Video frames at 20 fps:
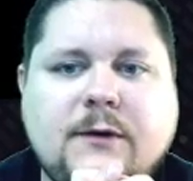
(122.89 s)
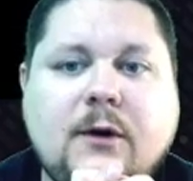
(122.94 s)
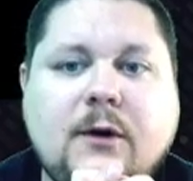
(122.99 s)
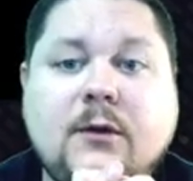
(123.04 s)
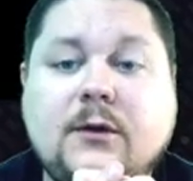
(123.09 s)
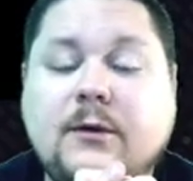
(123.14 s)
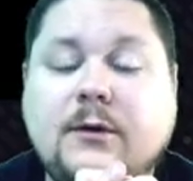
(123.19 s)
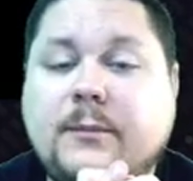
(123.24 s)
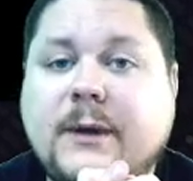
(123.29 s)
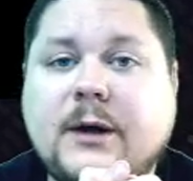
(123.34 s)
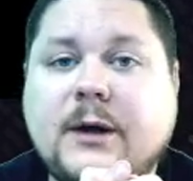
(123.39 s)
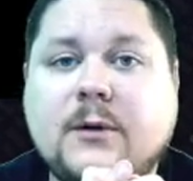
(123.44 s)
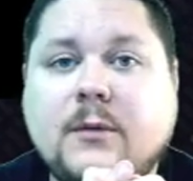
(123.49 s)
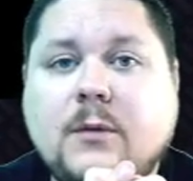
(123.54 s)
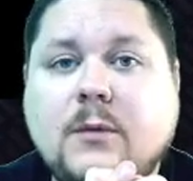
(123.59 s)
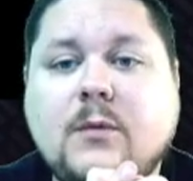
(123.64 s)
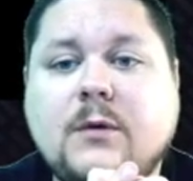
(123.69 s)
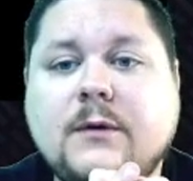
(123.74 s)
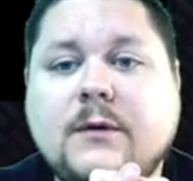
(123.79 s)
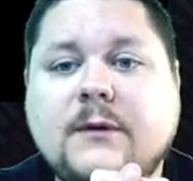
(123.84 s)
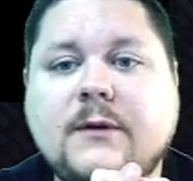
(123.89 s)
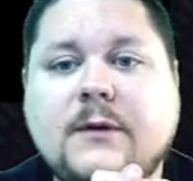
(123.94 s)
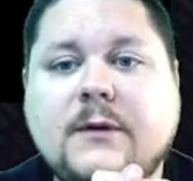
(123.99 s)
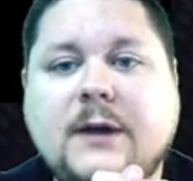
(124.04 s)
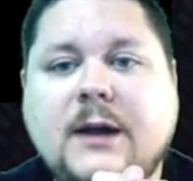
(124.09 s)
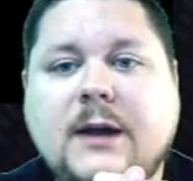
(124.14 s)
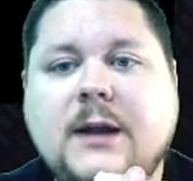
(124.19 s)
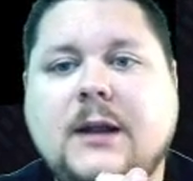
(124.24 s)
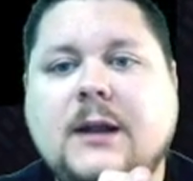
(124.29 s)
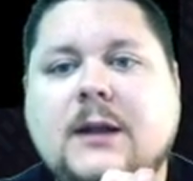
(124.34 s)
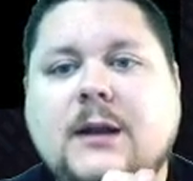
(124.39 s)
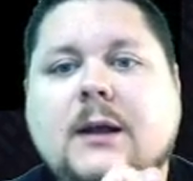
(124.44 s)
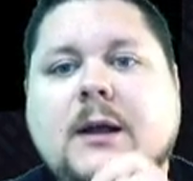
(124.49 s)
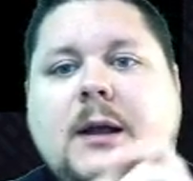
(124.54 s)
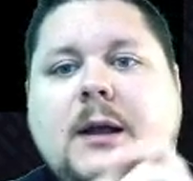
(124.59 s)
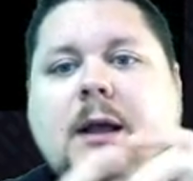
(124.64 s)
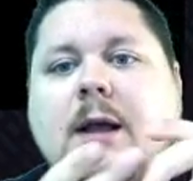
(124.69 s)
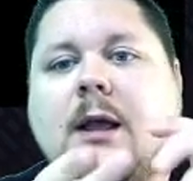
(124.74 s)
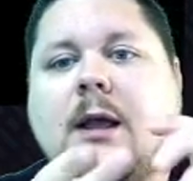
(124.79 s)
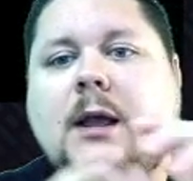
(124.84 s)
although better rewards are needed,
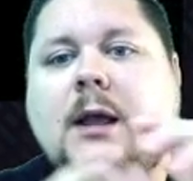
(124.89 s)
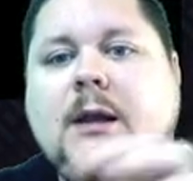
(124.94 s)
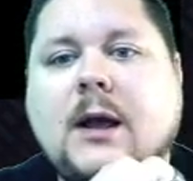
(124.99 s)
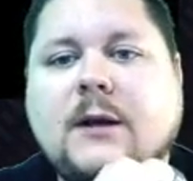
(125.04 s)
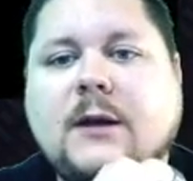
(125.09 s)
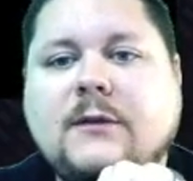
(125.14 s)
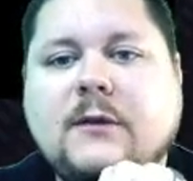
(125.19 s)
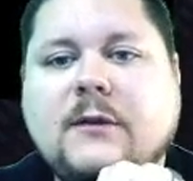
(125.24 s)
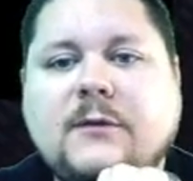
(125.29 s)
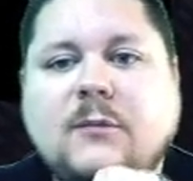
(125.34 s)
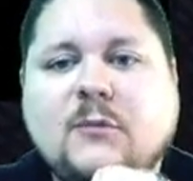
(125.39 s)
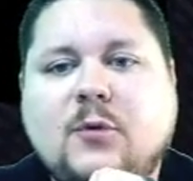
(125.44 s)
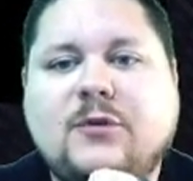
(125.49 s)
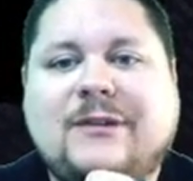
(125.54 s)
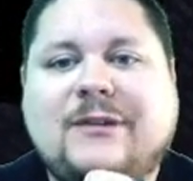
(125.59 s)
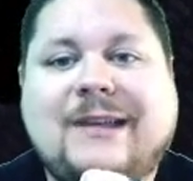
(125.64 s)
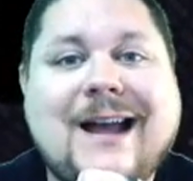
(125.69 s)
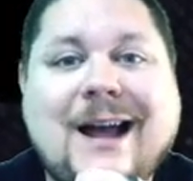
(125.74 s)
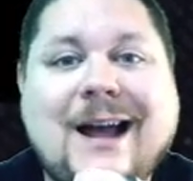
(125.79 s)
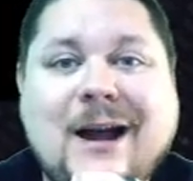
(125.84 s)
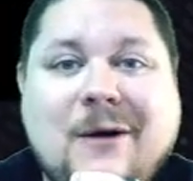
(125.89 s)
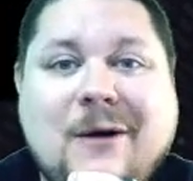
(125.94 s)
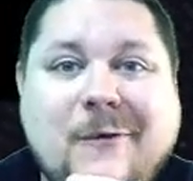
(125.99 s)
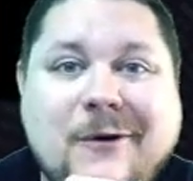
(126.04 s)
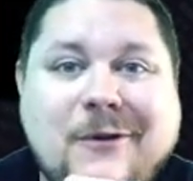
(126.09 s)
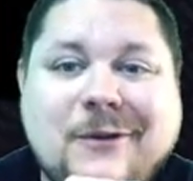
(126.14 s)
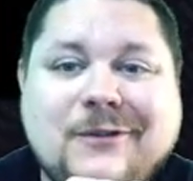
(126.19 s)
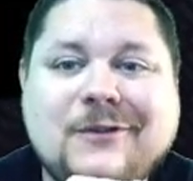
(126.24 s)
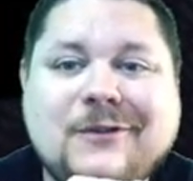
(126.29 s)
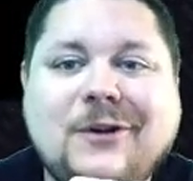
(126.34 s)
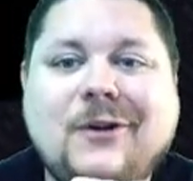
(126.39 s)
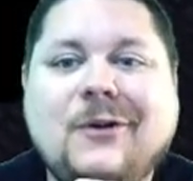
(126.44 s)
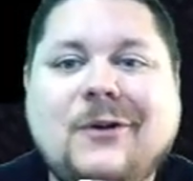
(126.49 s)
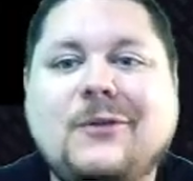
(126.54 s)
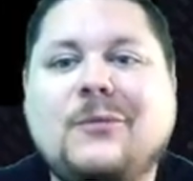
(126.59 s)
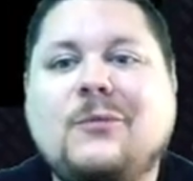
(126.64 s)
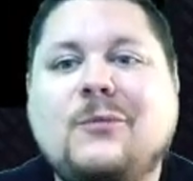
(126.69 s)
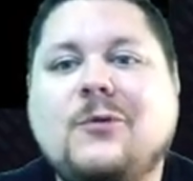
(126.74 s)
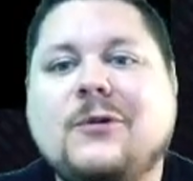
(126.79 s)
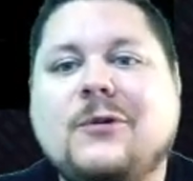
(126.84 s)
not just more towers,
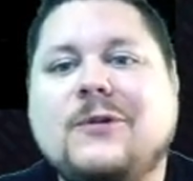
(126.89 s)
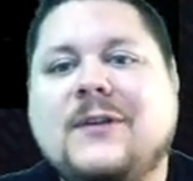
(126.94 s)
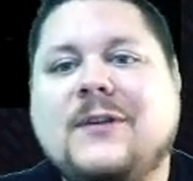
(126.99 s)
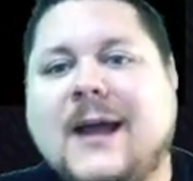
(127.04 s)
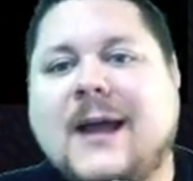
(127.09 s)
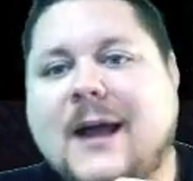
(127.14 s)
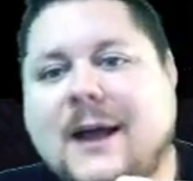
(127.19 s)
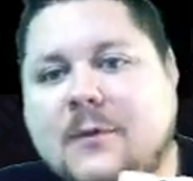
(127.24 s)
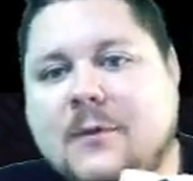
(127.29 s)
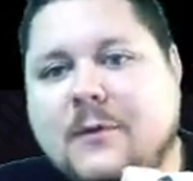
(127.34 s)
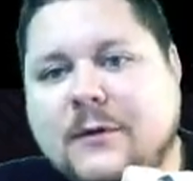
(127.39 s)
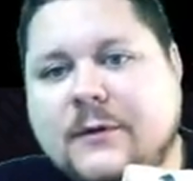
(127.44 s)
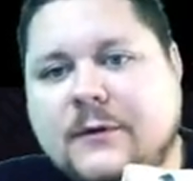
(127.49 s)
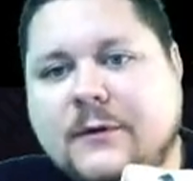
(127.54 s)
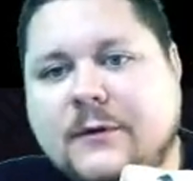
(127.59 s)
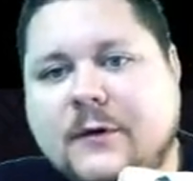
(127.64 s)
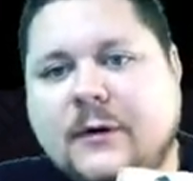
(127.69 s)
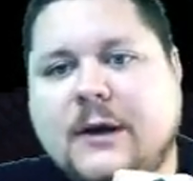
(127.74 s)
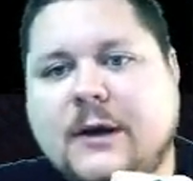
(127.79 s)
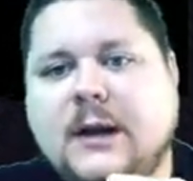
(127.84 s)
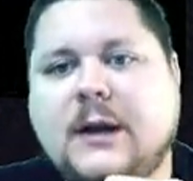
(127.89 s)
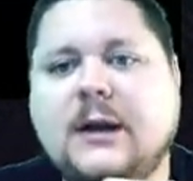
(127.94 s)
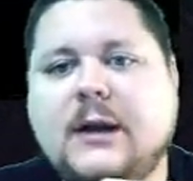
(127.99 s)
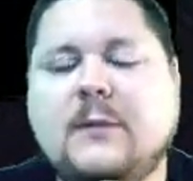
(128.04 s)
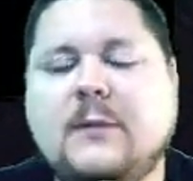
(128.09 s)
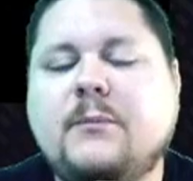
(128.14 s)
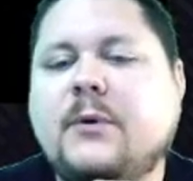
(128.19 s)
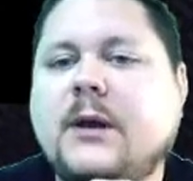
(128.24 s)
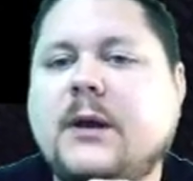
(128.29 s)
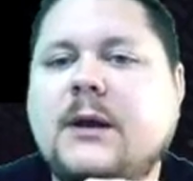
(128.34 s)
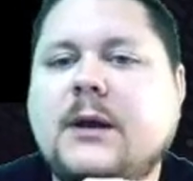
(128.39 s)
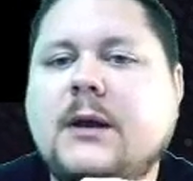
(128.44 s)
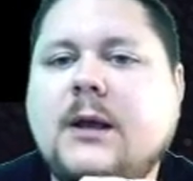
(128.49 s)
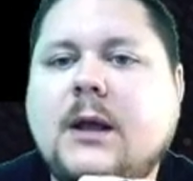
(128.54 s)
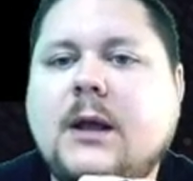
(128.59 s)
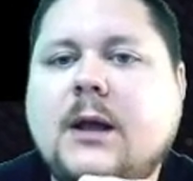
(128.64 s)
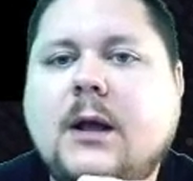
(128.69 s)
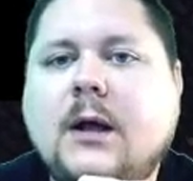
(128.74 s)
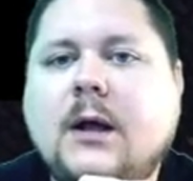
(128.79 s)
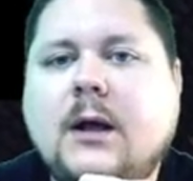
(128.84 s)
although more towers are needed, but
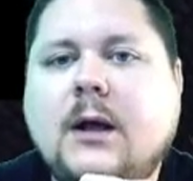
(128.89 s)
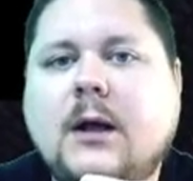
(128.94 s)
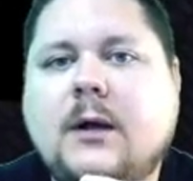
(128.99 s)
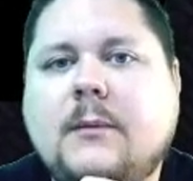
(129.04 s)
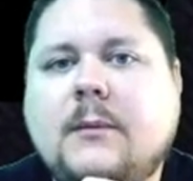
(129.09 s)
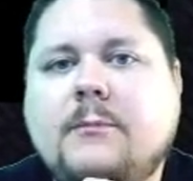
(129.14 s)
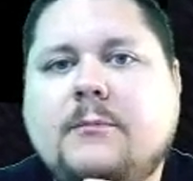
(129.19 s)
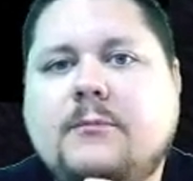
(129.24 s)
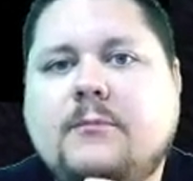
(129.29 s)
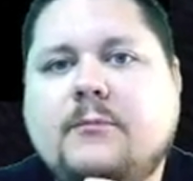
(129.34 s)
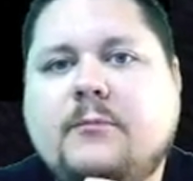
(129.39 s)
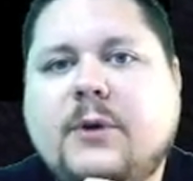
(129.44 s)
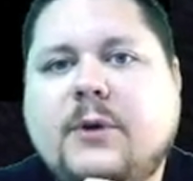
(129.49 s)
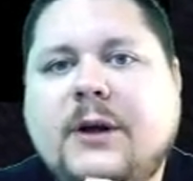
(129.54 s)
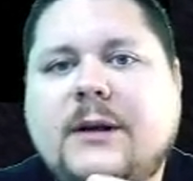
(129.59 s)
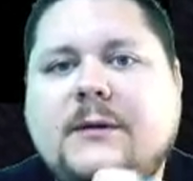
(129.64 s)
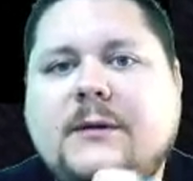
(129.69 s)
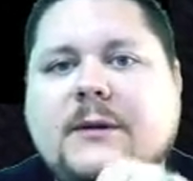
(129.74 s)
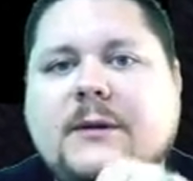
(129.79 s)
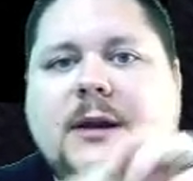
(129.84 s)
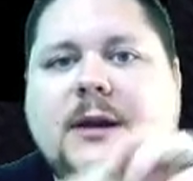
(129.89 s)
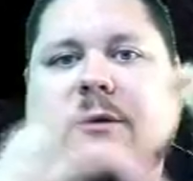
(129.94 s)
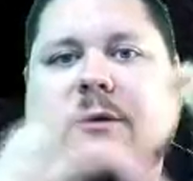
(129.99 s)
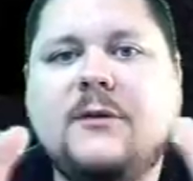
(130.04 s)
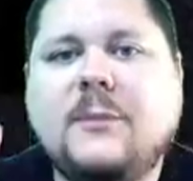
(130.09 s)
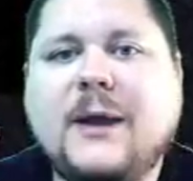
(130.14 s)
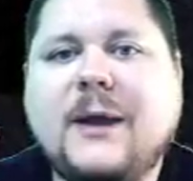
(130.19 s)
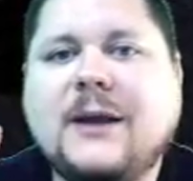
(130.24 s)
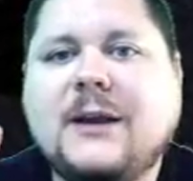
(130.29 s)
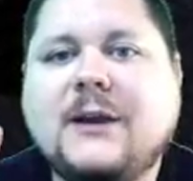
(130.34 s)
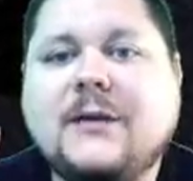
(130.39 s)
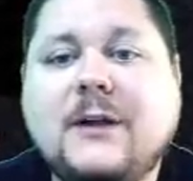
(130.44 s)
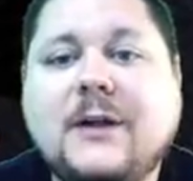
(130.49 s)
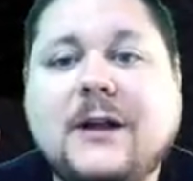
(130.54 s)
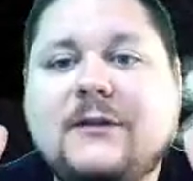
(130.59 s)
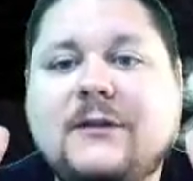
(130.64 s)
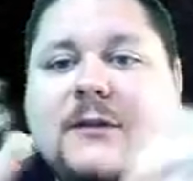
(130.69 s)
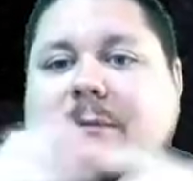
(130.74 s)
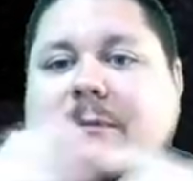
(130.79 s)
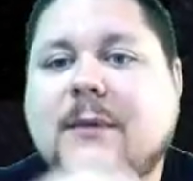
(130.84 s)
you know,
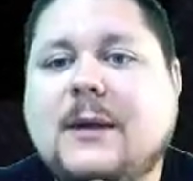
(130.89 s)
speculation.